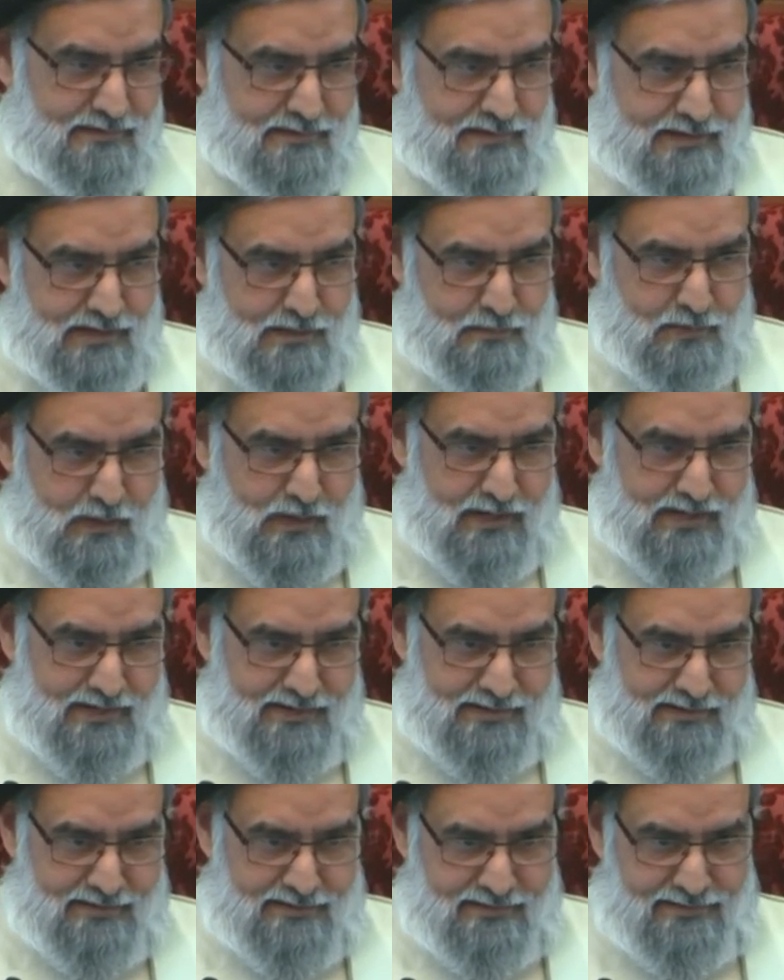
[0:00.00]
Al
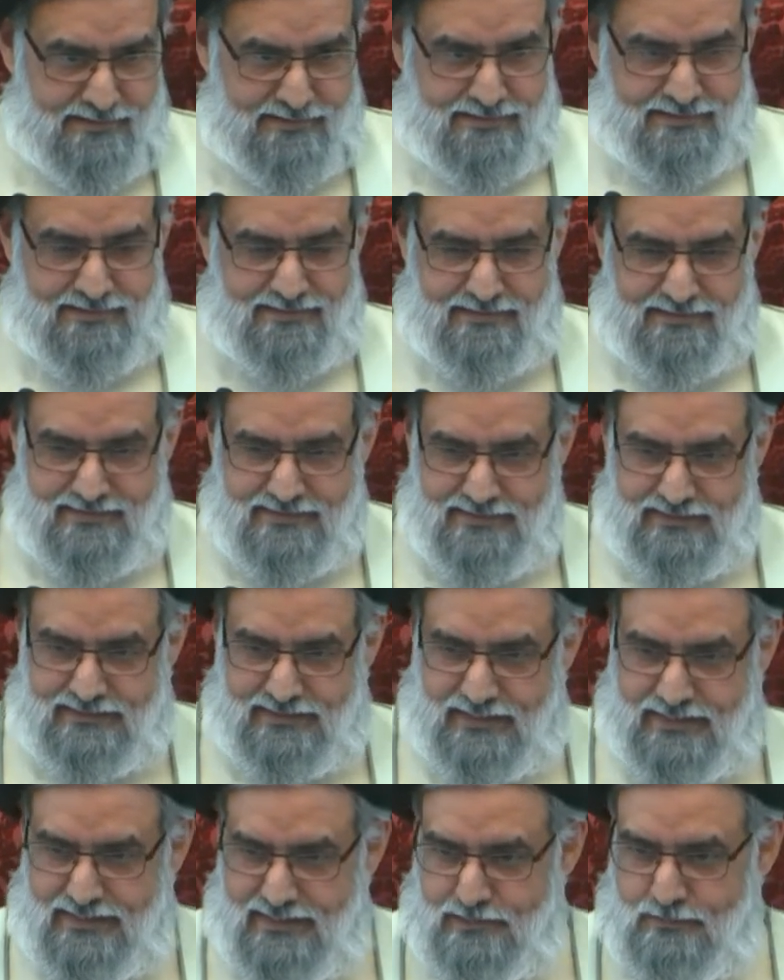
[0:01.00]
Bukhari,
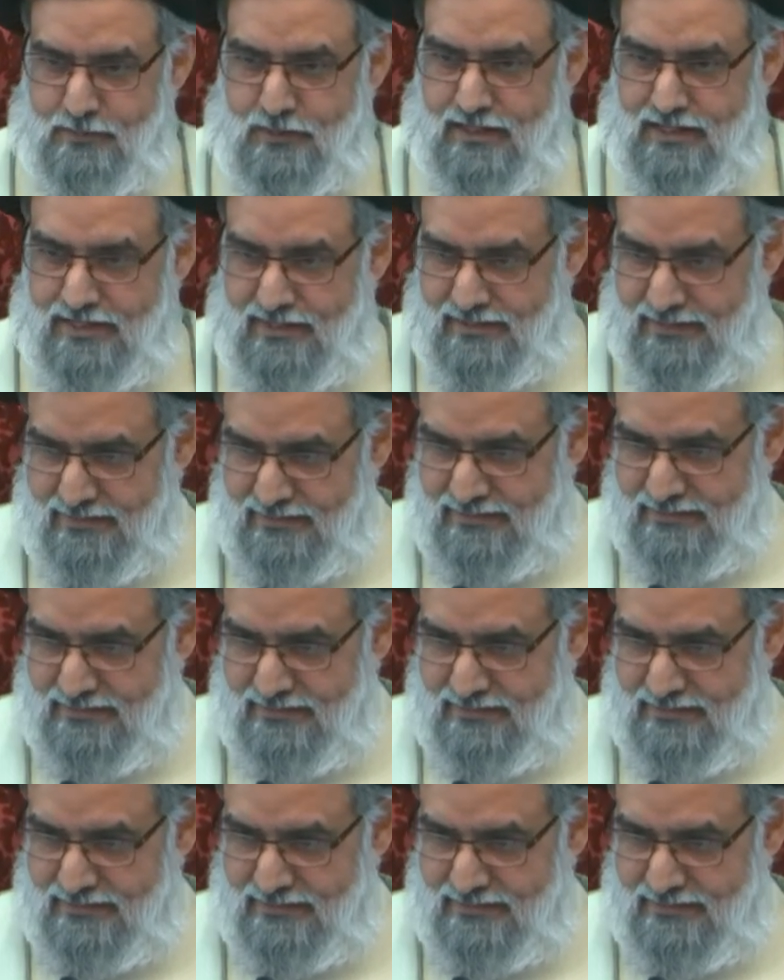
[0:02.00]
Sahih al Bukhari.